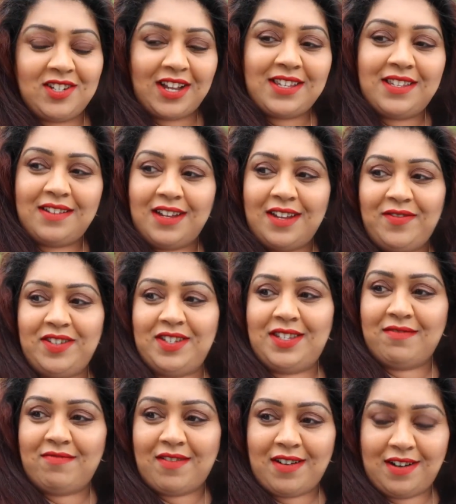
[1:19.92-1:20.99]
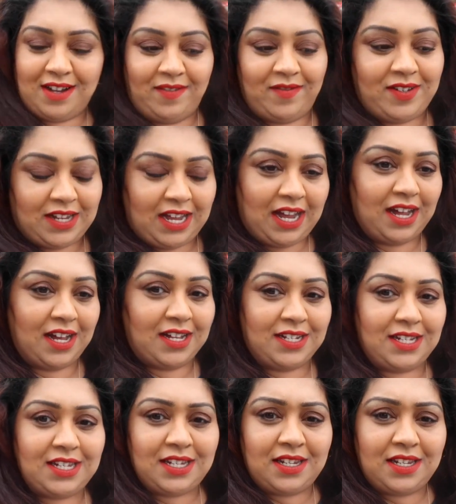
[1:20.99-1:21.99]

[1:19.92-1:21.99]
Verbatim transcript: Jess and I have just arrived at,